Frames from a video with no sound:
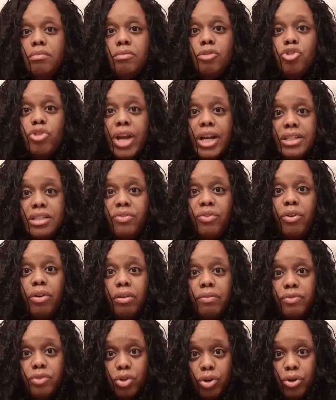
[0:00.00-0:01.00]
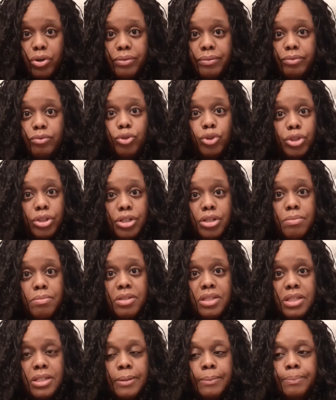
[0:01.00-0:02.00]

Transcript: transfer of dirt and germs.